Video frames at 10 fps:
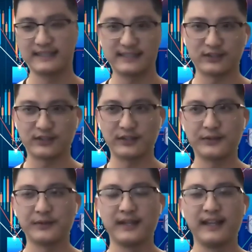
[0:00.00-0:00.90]
6 years
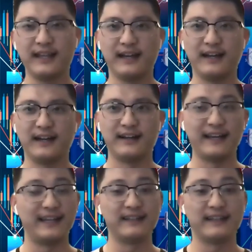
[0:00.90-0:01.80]
ago.
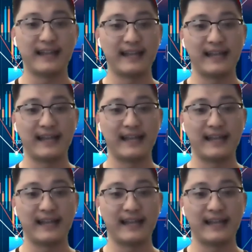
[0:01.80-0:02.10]
And